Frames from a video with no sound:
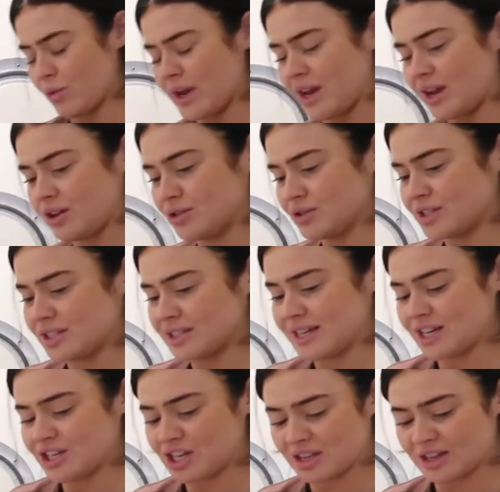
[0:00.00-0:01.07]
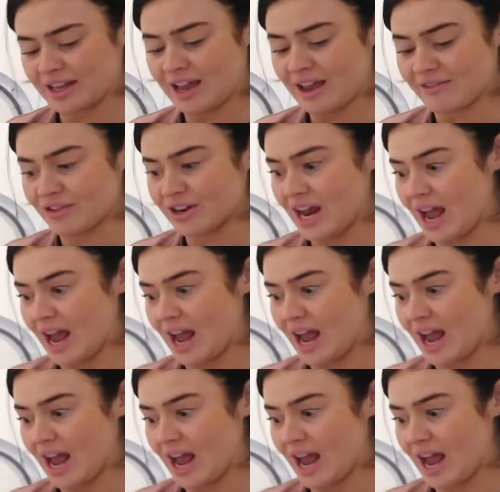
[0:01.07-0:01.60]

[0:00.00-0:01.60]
We used to see each other like every